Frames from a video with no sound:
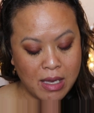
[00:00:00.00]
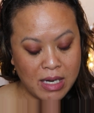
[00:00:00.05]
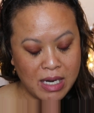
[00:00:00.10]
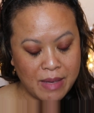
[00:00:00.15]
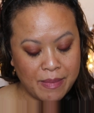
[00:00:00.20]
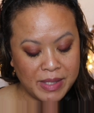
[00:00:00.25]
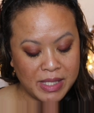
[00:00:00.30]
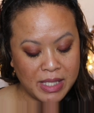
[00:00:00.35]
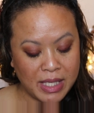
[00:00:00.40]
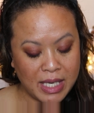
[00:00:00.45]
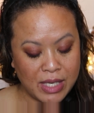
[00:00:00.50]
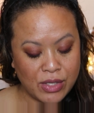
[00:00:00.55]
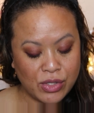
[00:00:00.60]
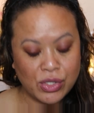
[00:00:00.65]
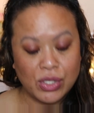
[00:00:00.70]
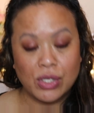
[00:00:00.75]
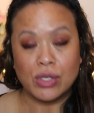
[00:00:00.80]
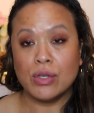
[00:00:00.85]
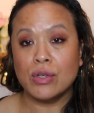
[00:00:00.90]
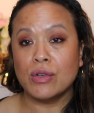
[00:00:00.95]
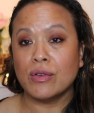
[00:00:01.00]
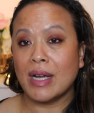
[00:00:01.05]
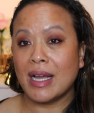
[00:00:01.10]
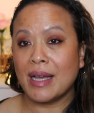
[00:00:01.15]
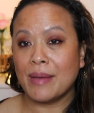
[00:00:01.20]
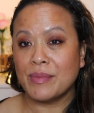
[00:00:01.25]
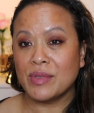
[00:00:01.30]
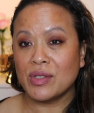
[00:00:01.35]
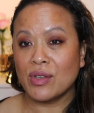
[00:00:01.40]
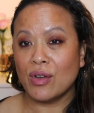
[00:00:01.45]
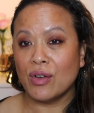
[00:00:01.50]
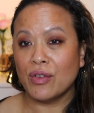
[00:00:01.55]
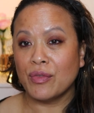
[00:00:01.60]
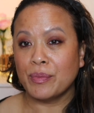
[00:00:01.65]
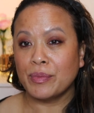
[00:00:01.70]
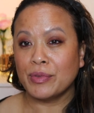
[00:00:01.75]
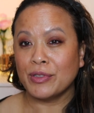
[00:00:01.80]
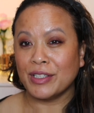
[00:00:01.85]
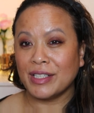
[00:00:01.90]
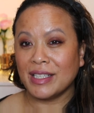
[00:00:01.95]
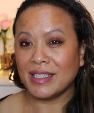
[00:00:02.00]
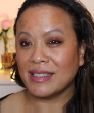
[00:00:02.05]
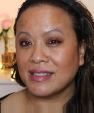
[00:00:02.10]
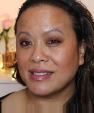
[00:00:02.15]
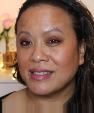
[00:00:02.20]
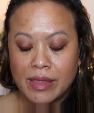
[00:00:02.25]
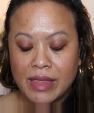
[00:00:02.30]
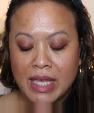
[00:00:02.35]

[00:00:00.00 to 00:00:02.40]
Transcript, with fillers: Lipstick is 2 grams of product.